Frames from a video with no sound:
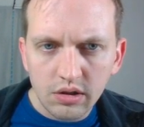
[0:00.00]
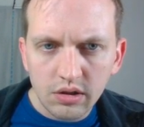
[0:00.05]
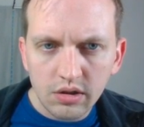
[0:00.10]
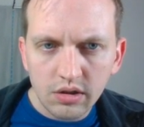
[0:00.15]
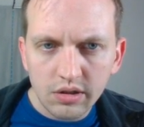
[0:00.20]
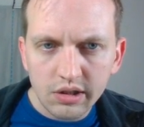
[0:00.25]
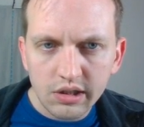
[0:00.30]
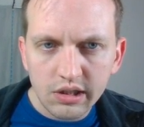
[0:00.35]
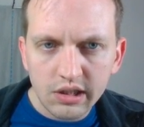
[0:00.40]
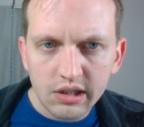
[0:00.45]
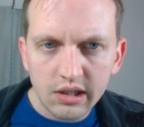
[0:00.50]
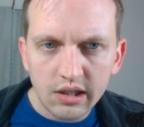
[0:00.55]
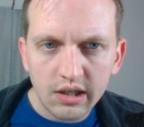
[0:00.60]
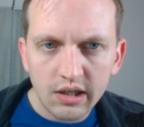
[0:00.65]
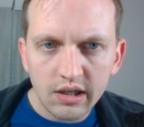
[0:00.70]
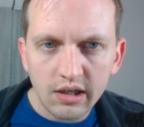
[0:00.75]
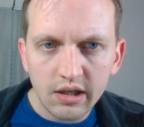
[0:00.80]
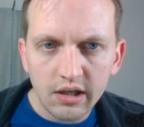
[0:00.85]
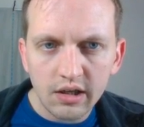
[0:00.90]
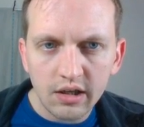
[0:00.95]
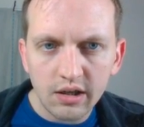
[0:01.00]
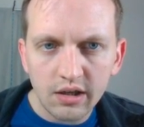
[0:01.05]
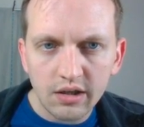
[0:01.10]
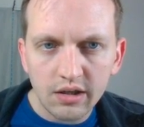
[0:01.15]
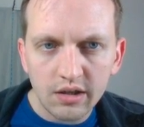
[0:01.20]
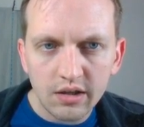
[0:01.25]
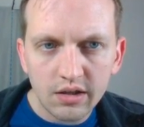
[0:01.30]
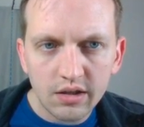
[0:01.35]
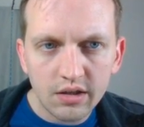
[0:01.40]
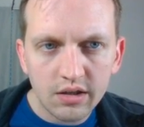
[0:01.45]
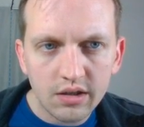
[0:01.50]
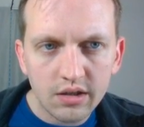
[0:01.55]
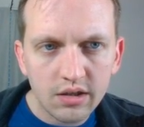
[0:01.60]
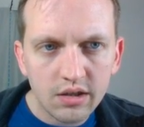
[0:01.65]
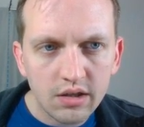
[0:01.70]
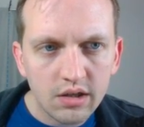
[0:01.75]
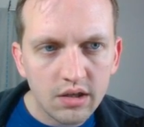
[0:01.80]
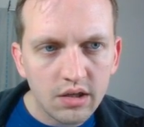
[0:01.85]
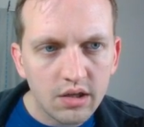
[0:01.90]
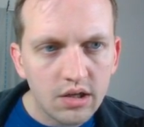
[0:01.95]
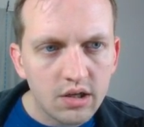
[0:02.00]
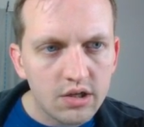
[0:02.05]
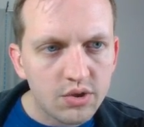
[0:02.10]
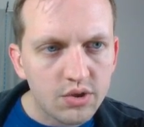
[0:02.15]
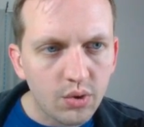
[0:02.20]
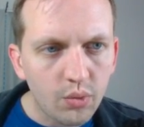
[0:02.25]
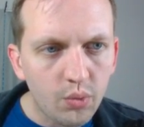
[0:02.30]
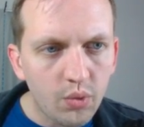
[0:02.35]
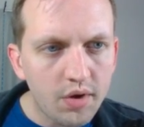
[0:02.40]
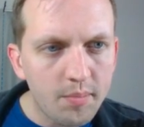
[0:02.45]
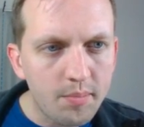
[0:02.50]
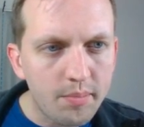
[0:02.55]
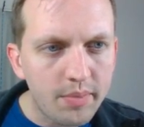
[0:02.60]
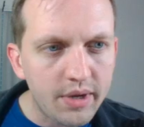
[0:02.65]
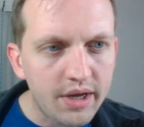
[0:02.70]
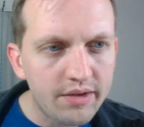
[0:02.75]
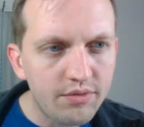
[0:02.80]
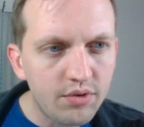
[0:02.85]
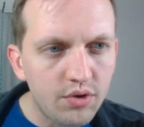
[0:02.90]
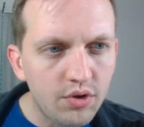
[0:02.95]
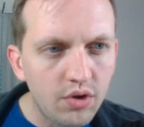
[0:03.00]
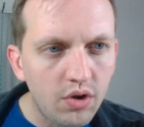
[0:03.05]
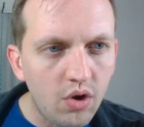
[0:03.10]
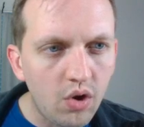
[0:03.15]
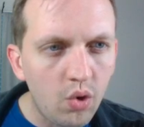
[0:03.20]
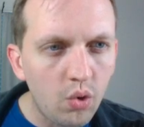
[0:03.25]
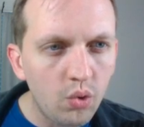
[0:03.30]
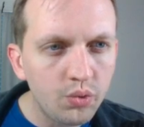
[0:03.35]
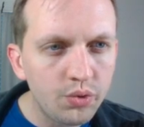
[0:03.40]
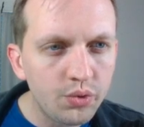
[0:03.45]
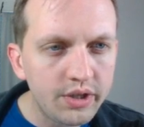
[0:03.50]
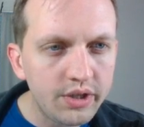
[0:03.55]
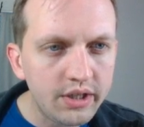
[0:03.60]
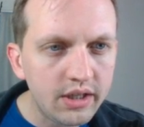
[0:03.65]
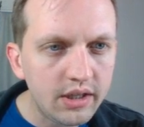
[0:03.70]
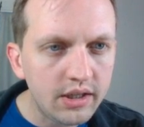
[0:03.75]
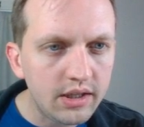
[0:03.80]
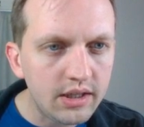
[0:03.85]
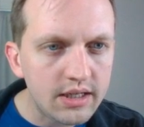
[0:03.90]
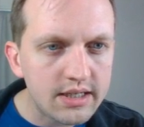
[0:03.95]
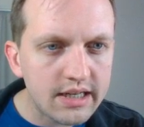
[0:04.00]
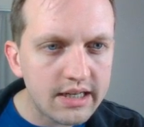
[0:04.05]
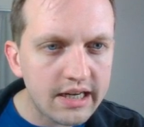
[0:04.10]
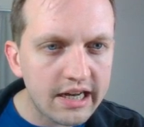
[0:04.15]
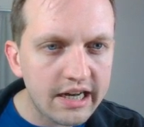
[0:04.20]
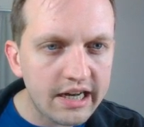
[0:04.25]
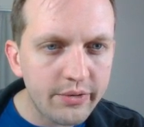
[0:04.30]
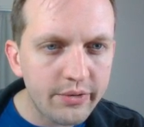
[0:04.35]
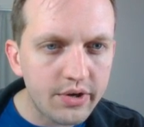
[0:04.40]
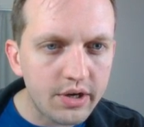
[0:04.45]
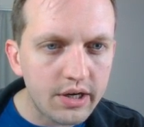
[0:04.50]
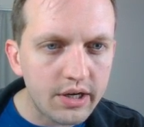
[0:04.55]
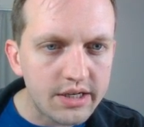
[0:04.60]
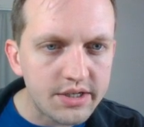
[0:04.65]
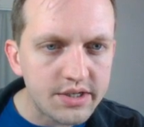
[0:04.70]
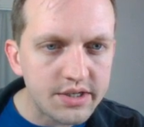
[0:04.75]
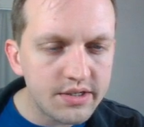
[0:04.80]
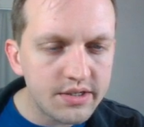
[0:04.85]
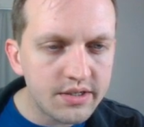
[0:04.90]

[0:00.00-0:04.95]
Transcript: Okay, so I want to bevel only these outer edges.